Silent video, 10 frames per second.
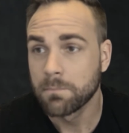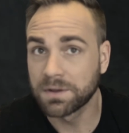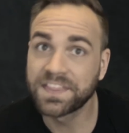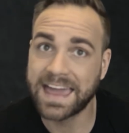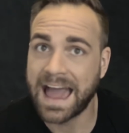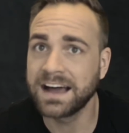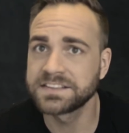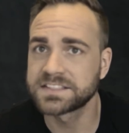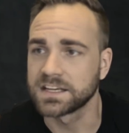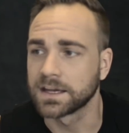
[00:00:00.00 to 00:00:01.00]
but the
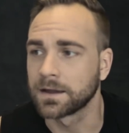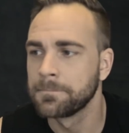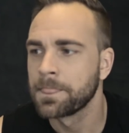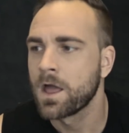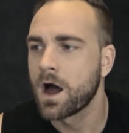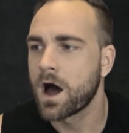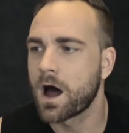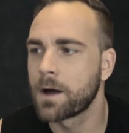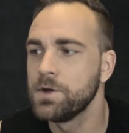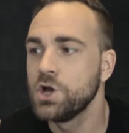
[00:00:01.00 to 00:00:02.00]
casting.
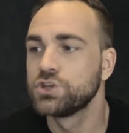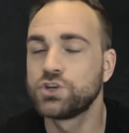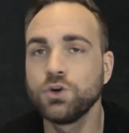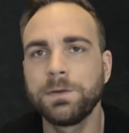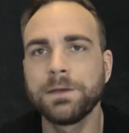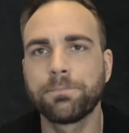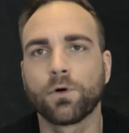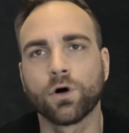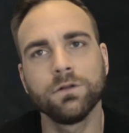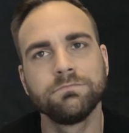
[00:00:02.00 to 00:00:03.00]
Um, two
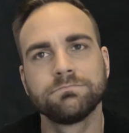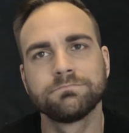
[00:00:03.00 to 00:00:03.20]
people,